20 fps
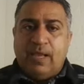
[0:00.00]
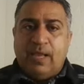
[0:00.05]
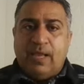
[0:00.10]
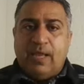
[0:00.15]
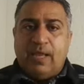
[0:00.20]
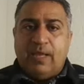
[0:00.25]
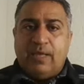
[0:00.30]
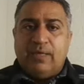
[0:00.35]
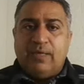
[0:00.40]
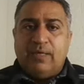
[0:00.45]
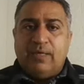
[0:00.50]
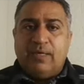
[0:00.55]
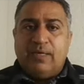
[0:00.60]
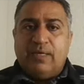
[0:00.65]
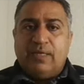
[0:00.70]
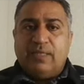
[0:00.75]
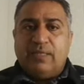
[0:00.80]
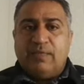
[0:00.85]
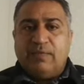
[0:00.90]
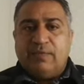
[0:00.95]
and
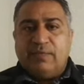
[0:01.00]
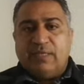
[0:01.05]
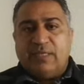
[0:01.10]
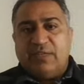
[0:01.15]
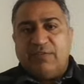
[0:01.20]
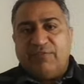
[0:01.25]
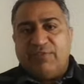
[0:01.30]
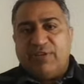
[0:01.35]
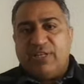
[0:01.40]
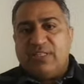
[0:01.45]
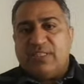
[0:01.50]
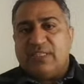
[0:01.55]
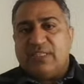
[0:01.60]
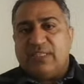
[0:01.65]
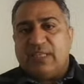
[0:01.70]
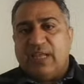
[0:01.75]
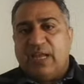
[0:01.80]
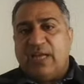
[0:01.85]
the differences